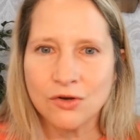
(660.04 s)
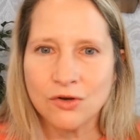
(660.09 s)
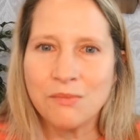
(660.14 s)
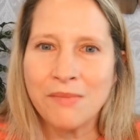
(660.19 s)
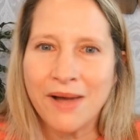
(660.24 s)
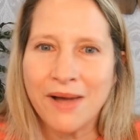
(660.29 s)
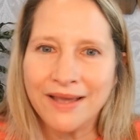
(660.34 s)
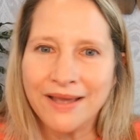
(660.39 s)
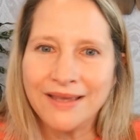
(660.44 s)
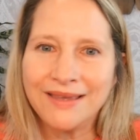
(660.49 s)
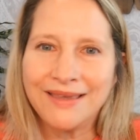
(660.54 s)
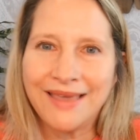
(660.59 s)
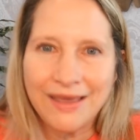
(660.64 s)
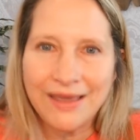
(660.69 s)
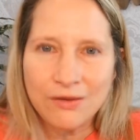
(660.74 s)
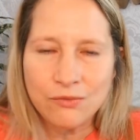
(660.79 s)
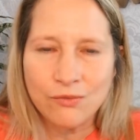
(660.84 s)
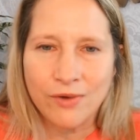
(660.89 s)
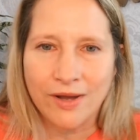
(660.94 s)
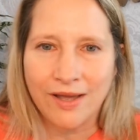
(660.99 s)
my
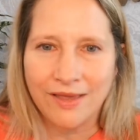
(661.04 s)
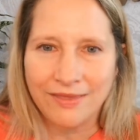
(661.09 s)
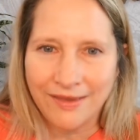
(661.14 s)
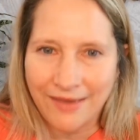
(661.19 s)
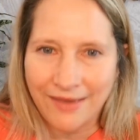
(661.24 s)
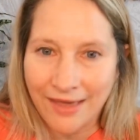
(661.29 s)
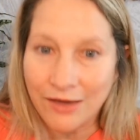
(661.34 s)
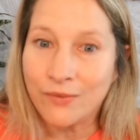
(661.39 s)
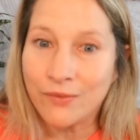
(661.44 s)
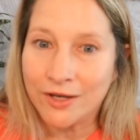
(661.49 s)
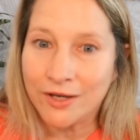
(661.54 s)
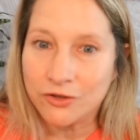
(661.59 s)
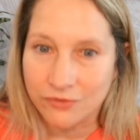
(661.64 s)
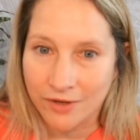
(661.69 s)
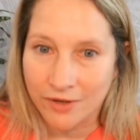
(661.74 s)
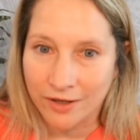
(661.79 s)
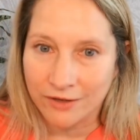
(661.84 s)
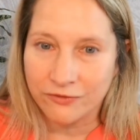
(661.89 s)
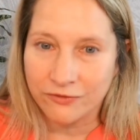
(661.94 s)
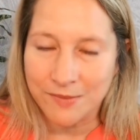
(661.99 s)
gateway, the gateway
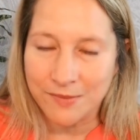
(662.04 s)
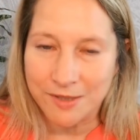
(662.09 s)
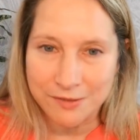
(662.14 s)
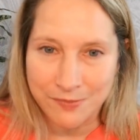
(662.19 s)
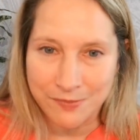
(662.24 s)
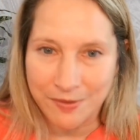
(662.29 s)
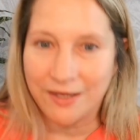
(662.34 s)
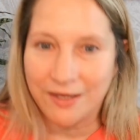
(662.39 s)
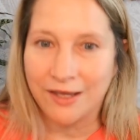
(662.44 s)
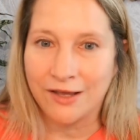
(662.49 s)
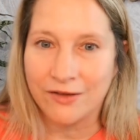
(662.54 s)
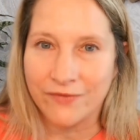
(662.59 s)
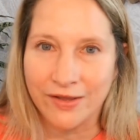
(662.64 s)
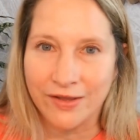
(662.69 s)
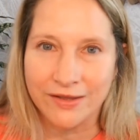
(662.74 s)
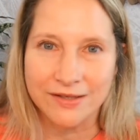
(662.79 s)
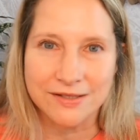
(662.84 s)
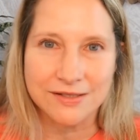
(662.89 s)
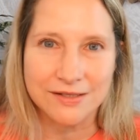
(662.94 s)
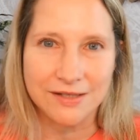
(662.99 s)
drug for me, speaking of
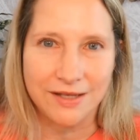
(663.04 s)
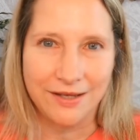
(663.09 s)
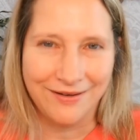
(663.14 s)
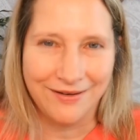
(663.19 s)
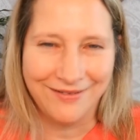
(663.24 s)
LSD,